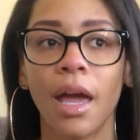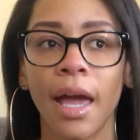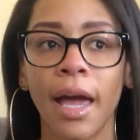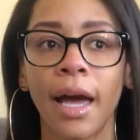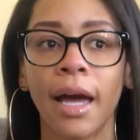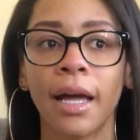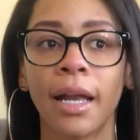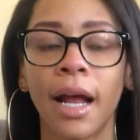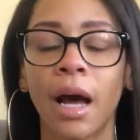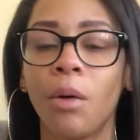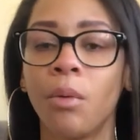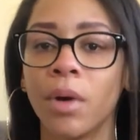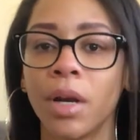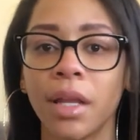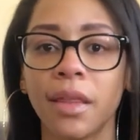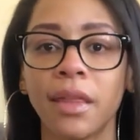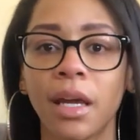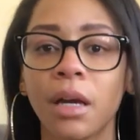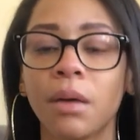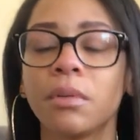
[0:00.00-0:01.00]
And I want
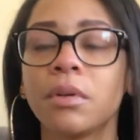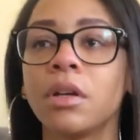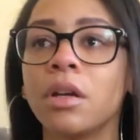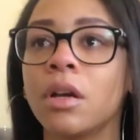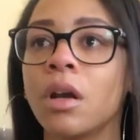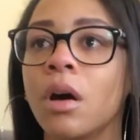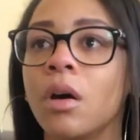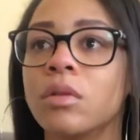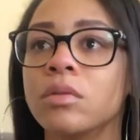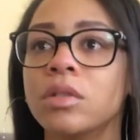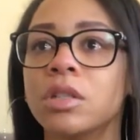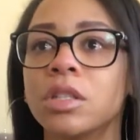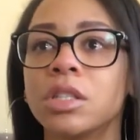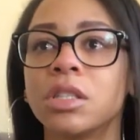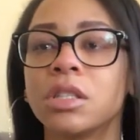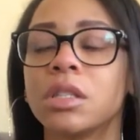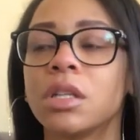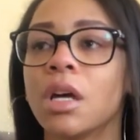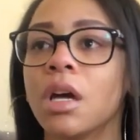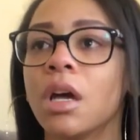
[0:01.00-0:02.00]
to thank, just